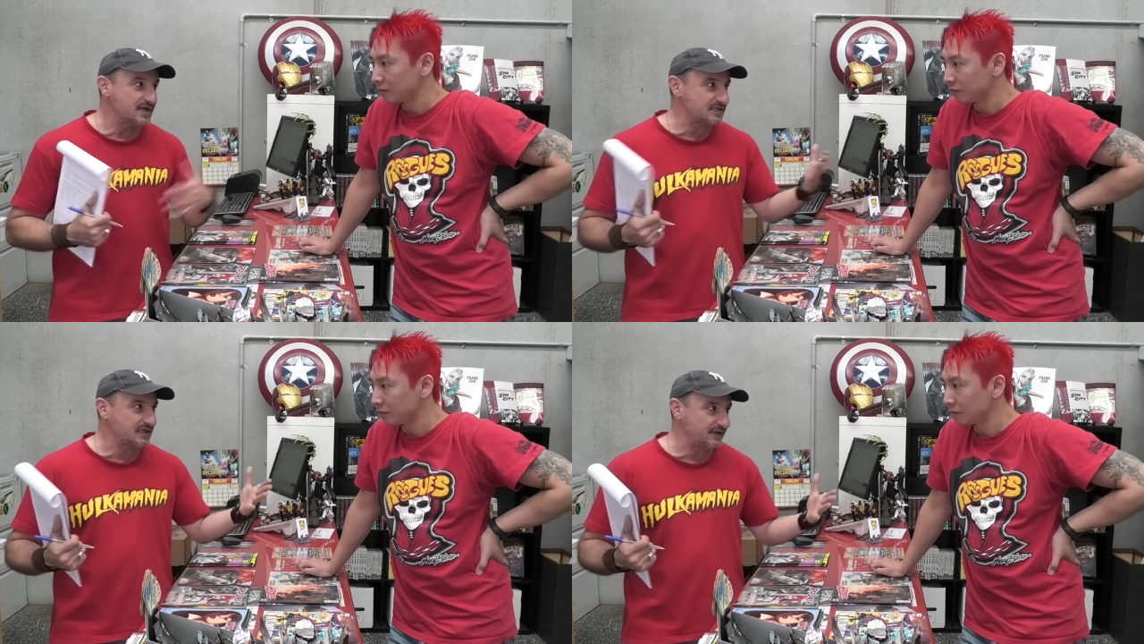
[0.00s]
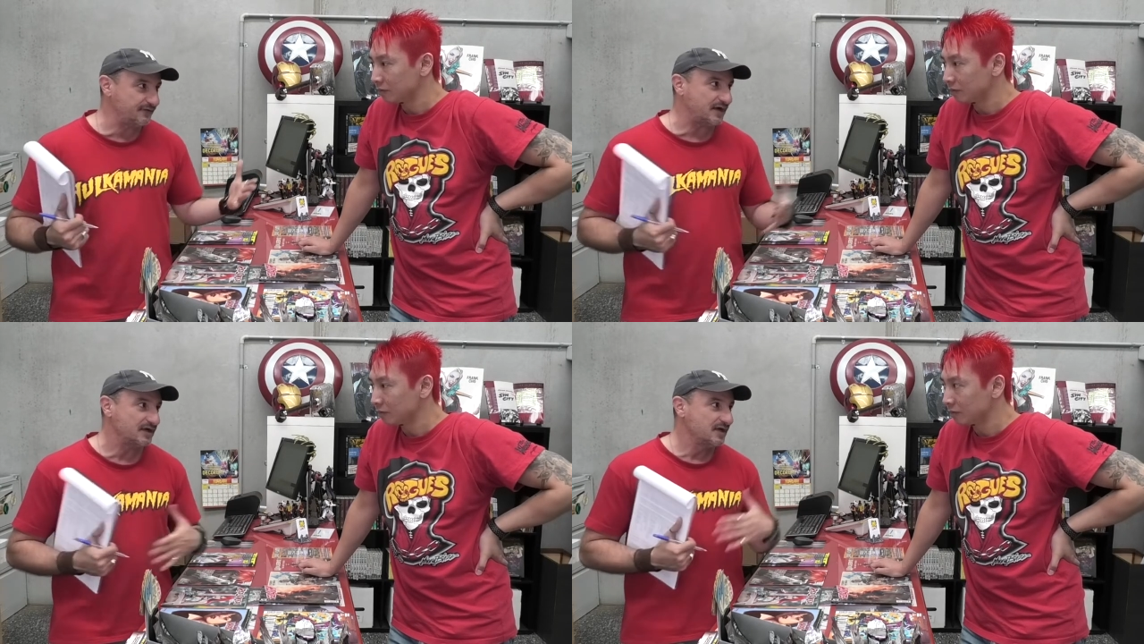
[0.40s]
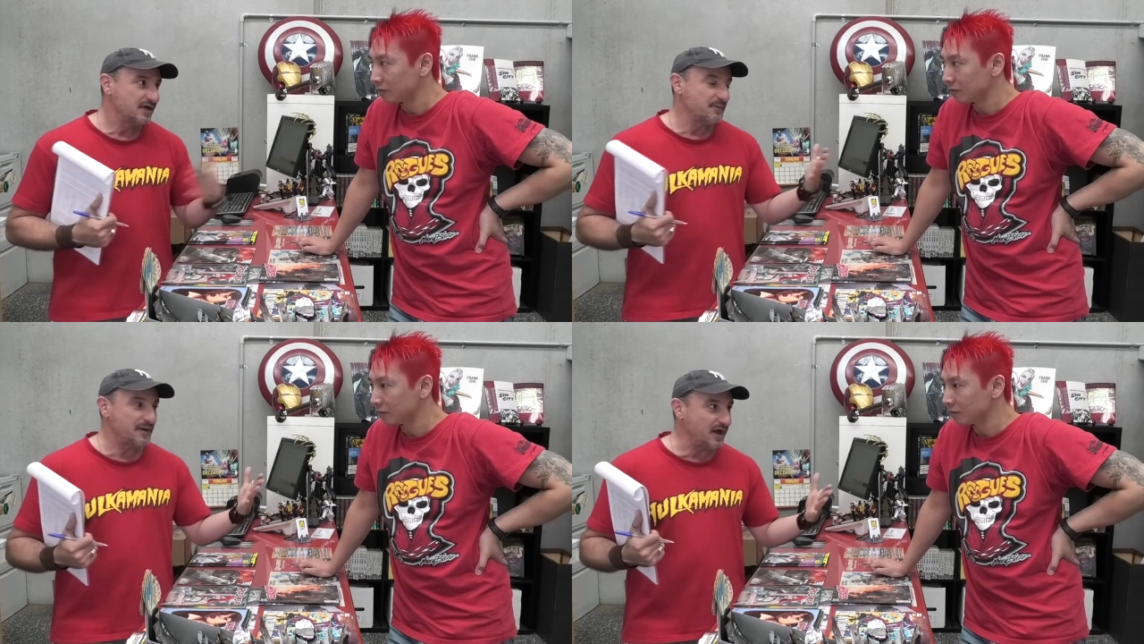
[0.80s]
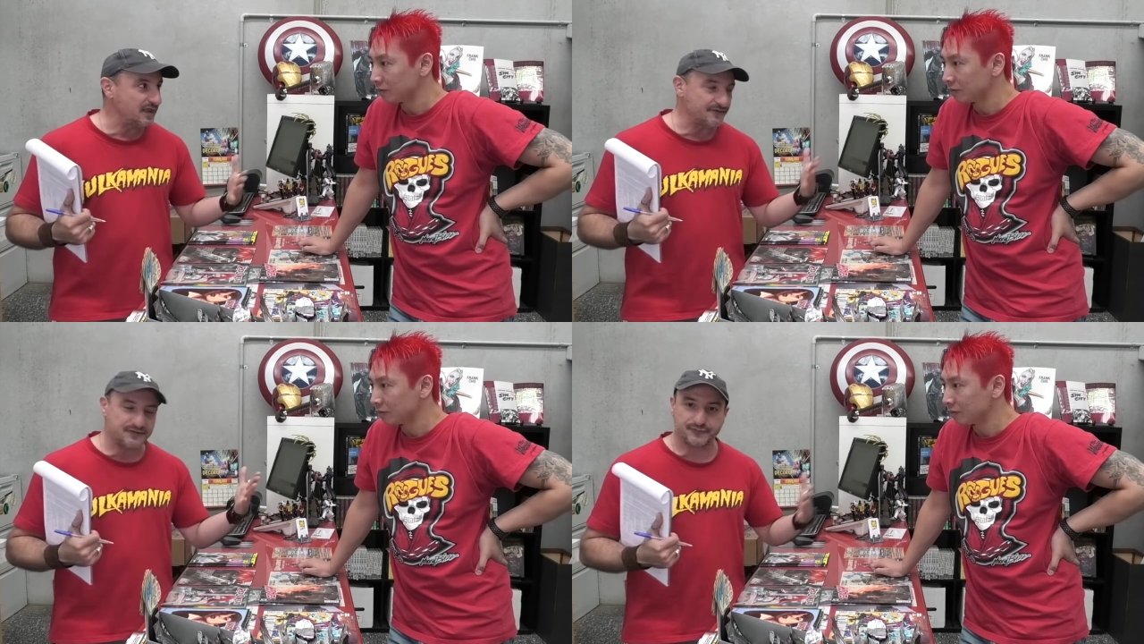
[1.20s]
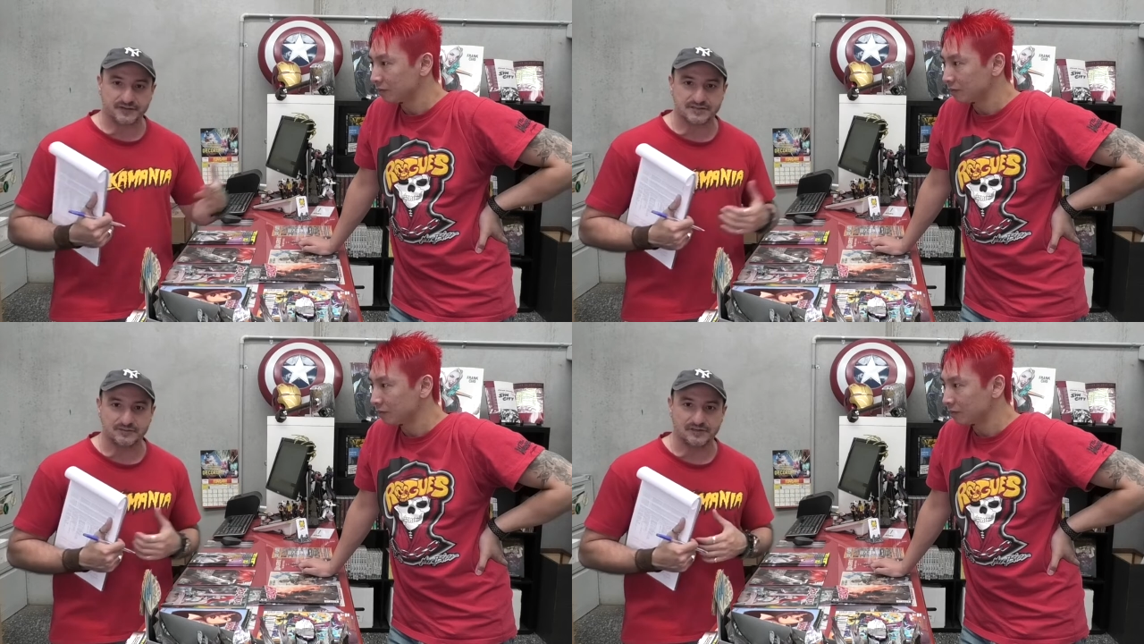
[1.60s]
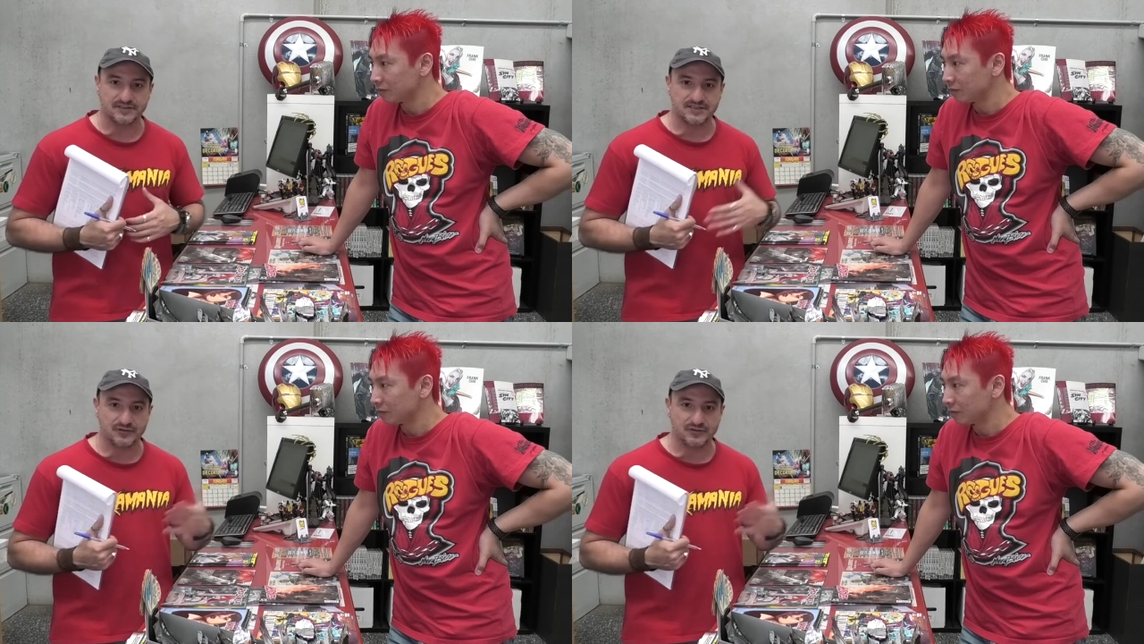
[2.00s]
Speaker 1: It's a clever, I, mean, I love the facsimiles.